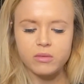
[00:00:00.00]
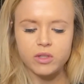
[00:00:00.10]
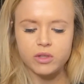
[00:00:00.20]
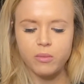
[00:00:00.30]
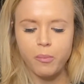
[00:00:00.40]

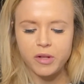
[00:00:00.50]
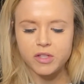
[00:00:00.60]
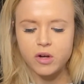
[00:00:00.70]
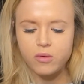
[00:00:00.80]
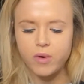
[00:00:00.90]
which
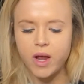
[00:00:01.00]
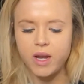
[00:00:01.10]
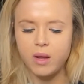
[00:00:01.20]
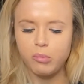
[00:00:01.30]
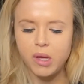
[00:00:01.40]
pinto,
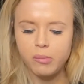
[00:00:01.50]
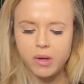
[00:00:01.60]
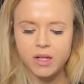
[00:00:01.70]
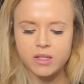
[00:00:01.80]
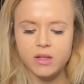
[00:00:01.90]
red, and pink
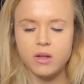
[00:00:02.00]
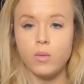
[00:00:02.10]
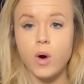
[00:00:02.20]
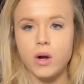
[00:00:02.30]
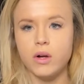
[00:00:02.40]
beans, and
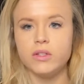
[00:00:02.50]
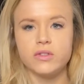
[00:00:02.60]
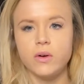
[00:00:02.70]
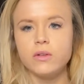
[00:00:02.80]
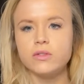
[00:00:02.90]
then water and
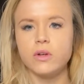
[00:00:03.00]
salt.